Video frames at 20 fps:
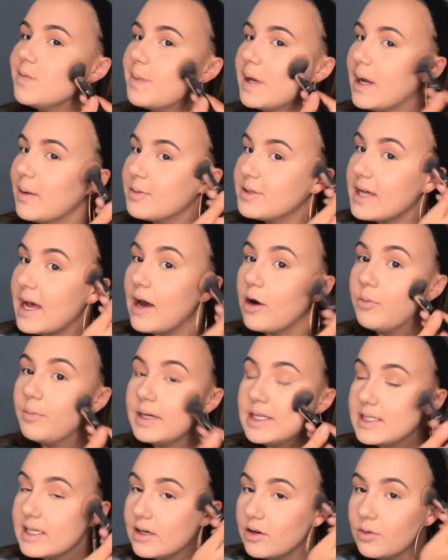been able to help me
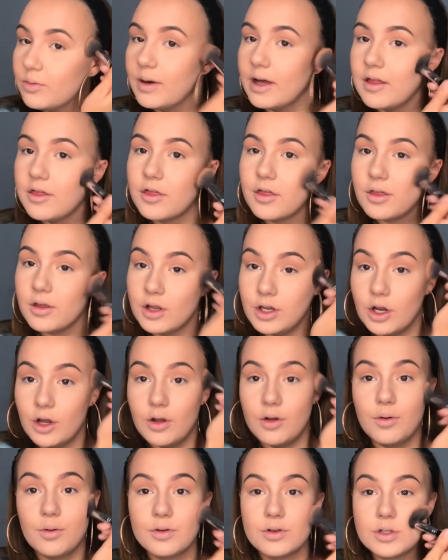deal with, you
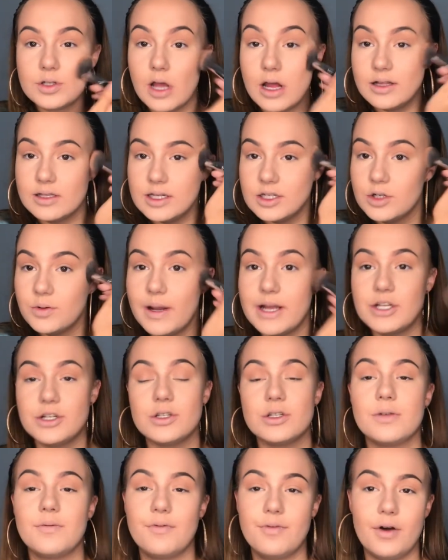know, certain
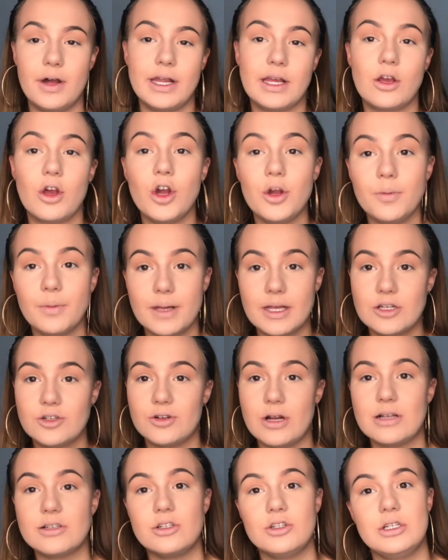situations and finding coping
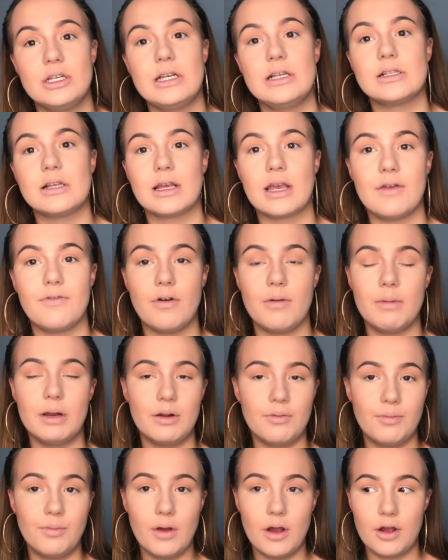strategies, like if I'm in
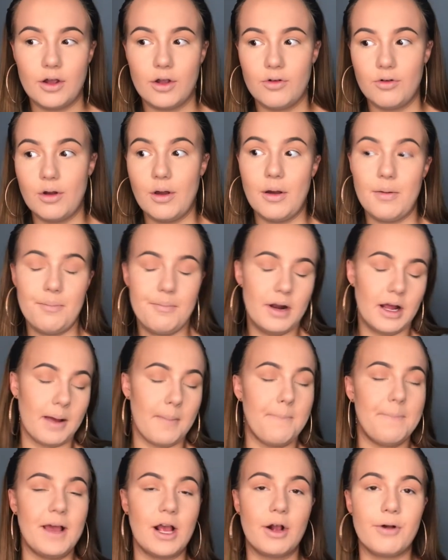a
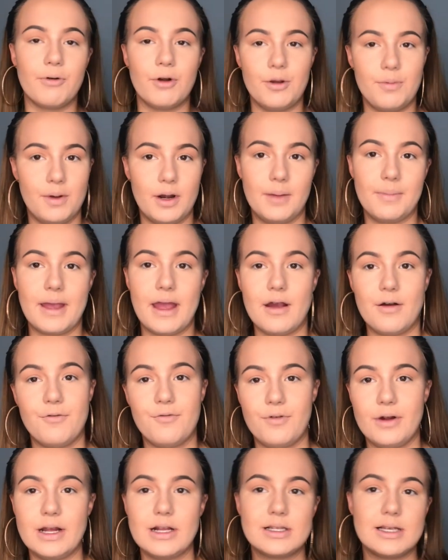big group and I'm getting
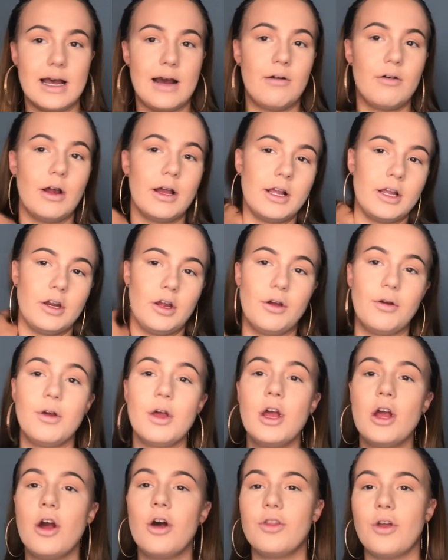freaked out, like, you know,
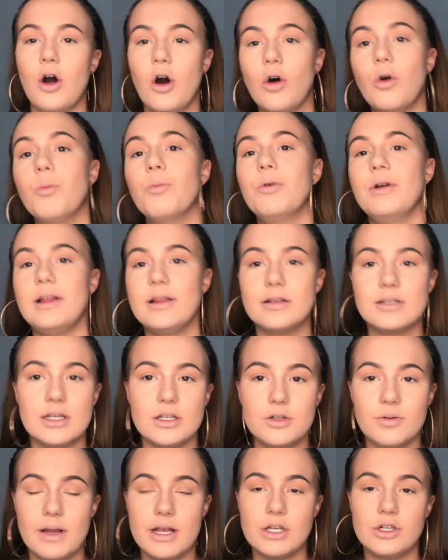the whole breathe
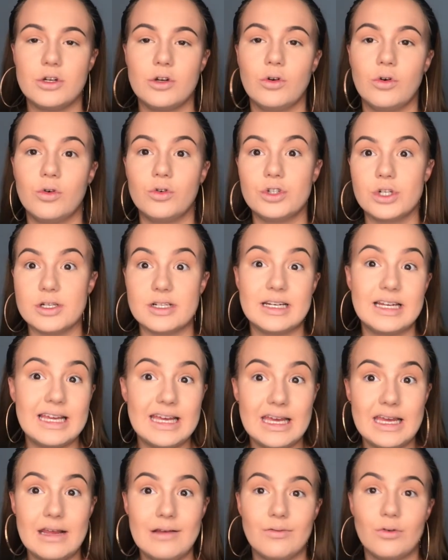situation, or just
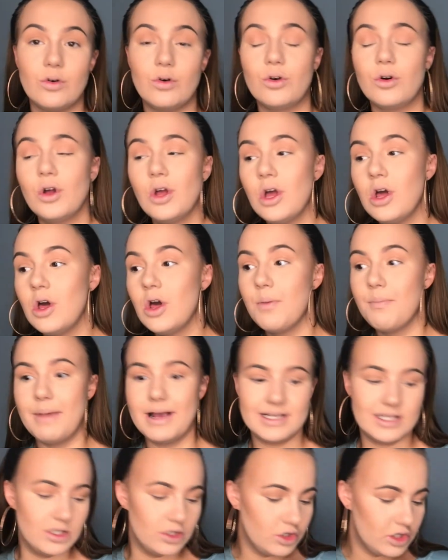leave or
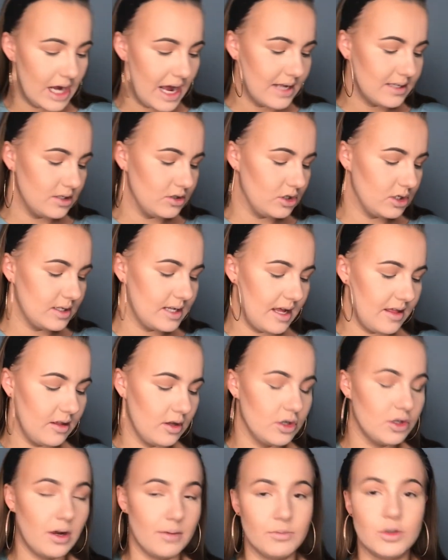message Jess and just say
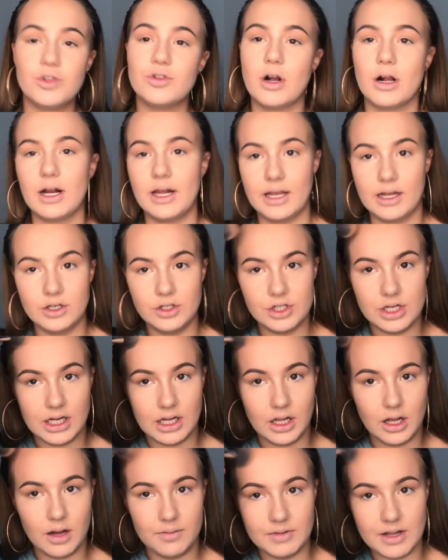that I'm struggling and she
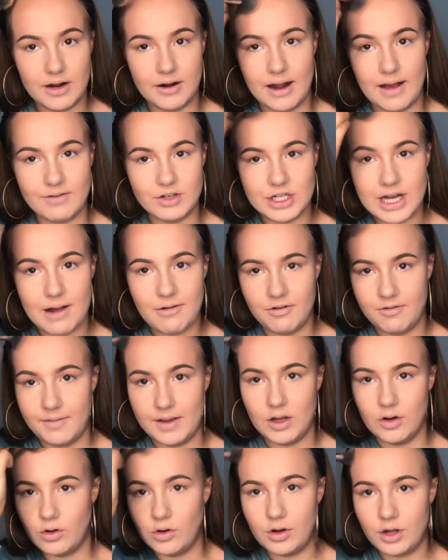can come down and have a chat with
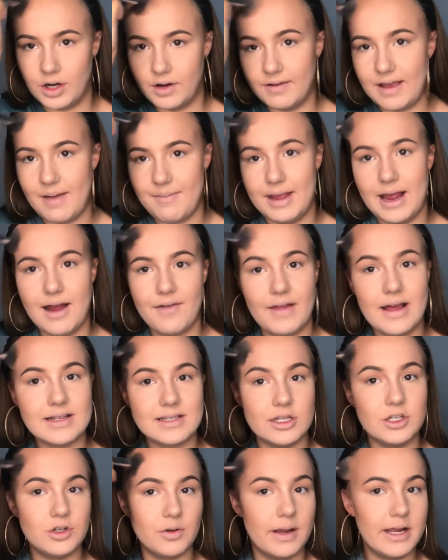me or kind of get me out of that
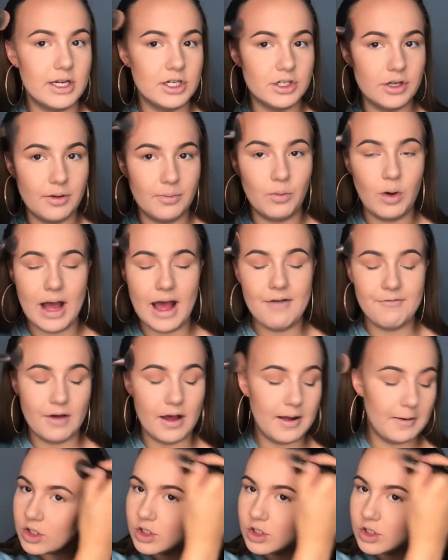situation, whatever.